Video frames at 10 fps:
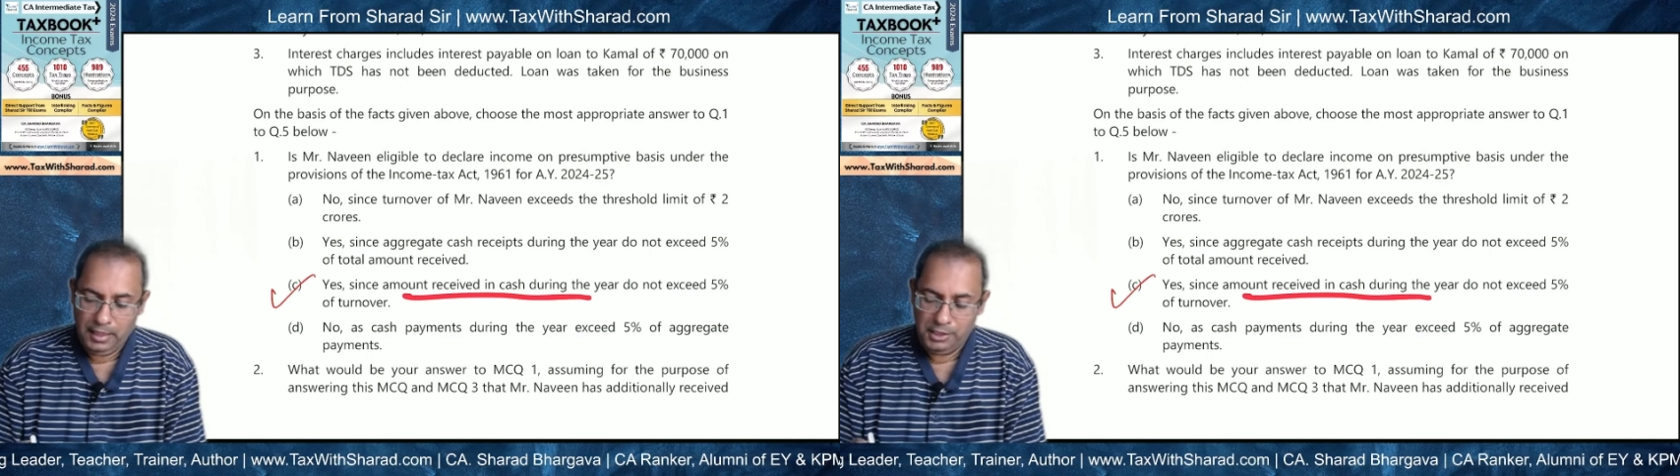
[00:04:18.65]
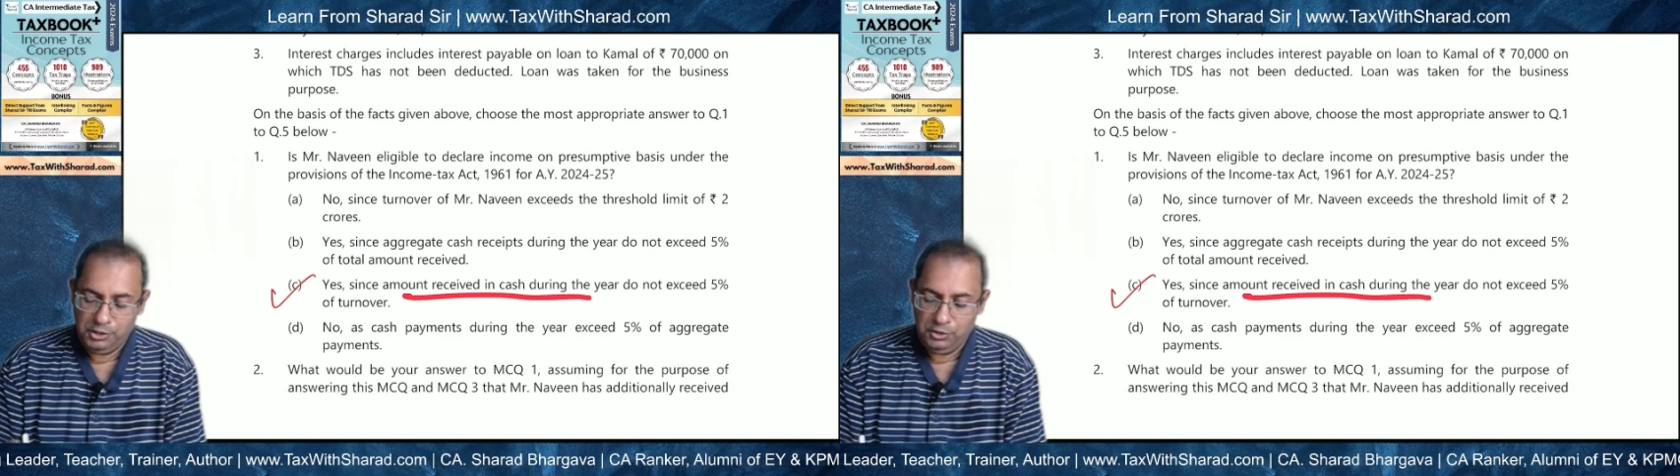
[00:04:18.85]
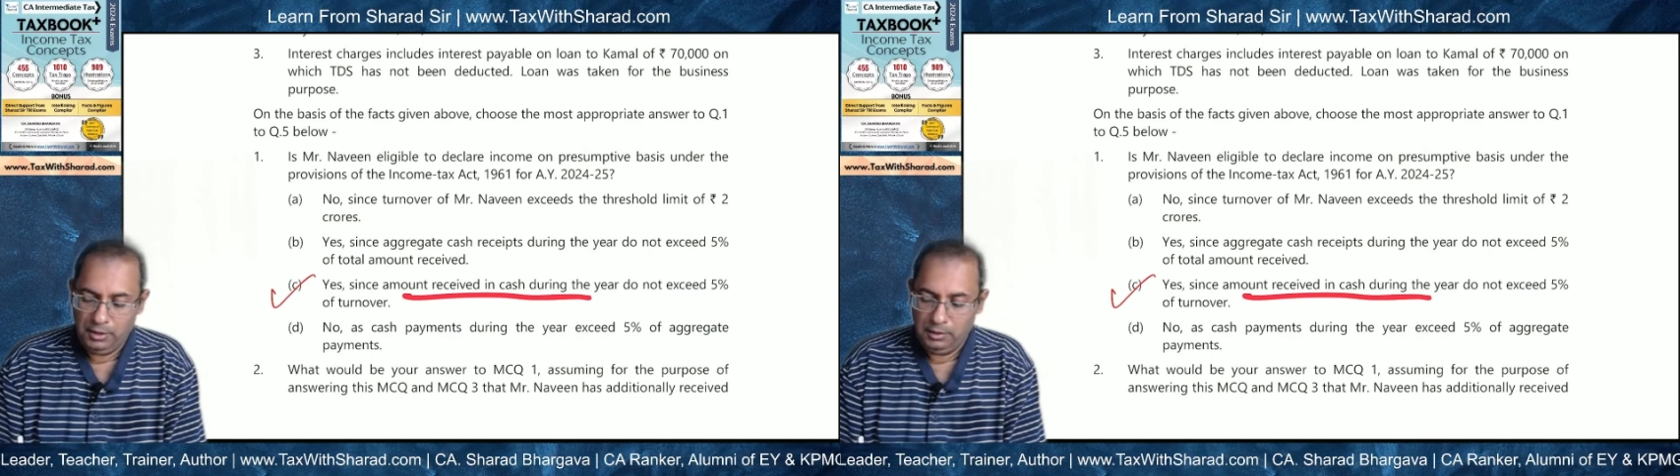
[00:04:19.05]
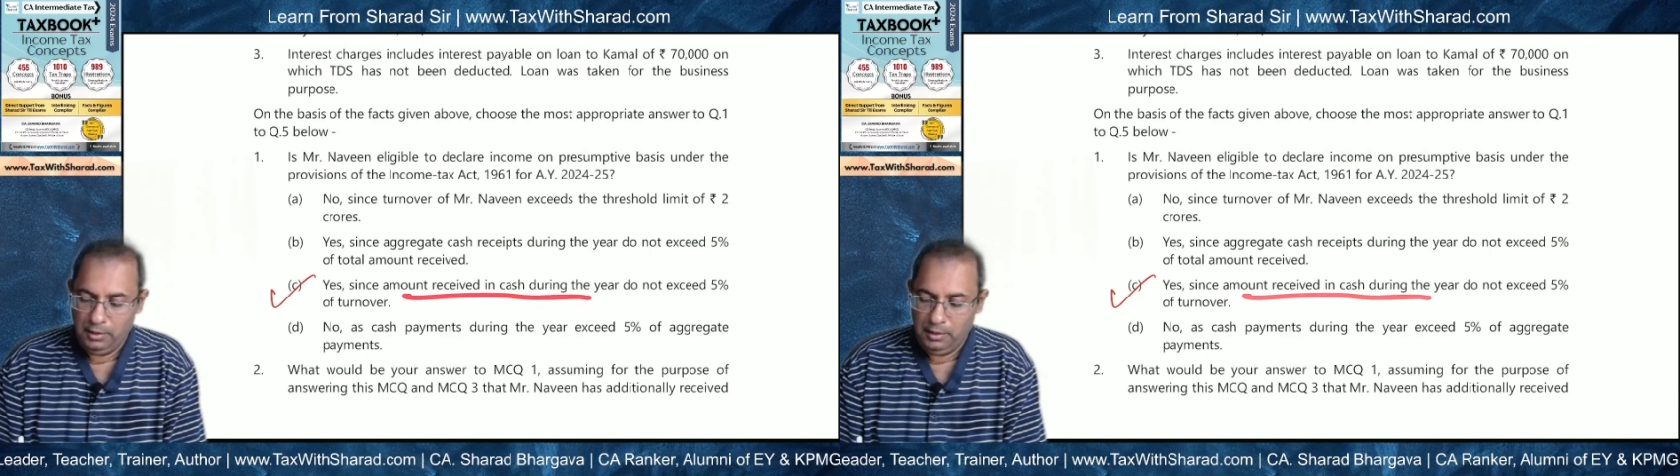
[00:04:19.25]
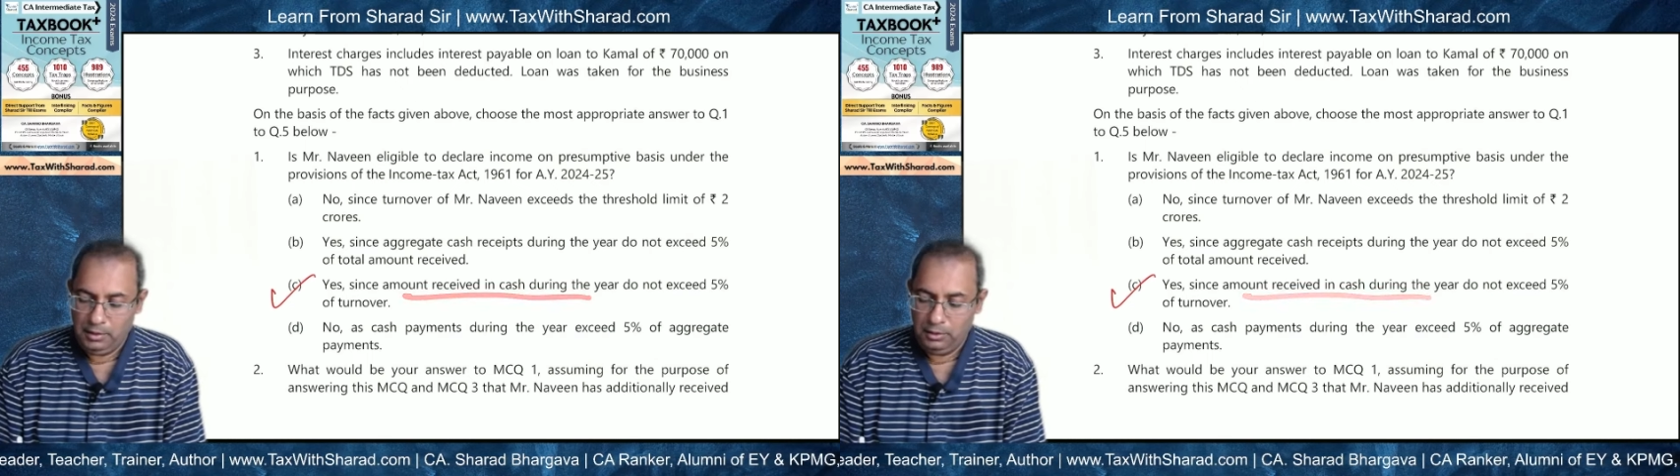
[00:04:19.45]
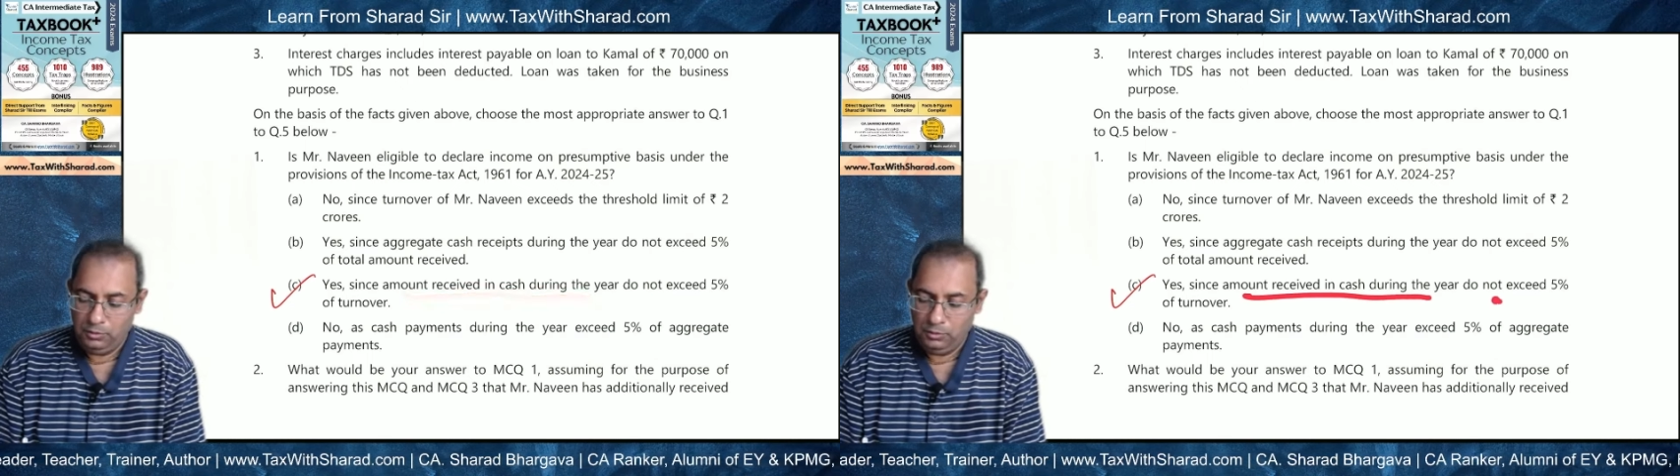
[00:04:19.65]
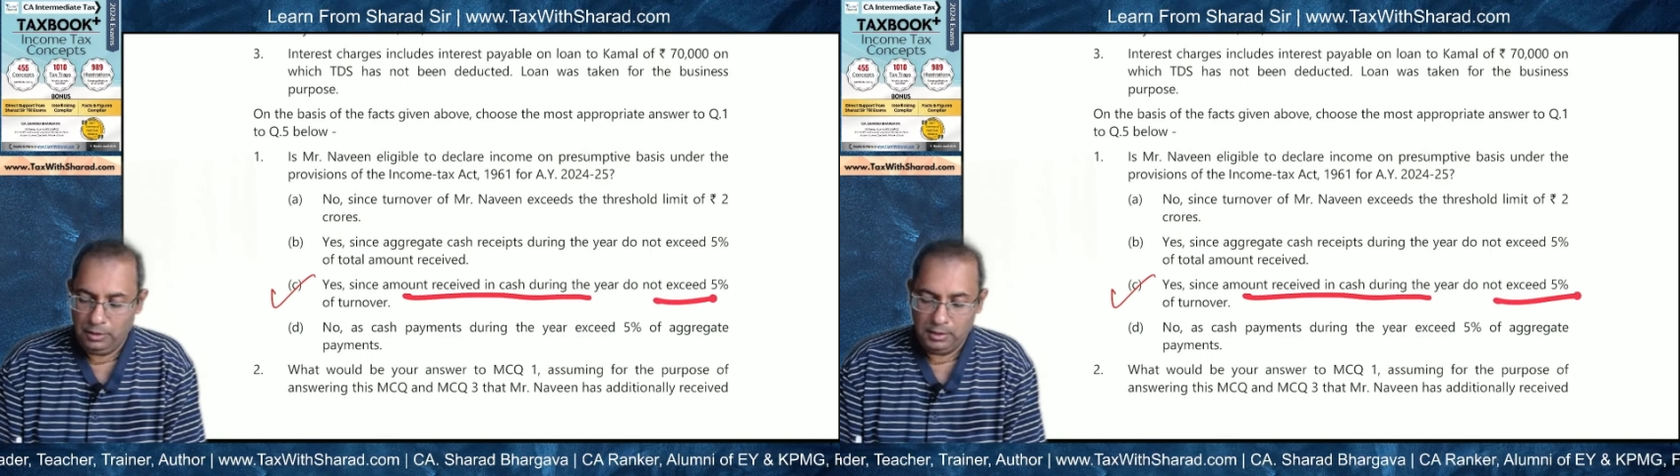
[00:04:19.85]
cash during the year do not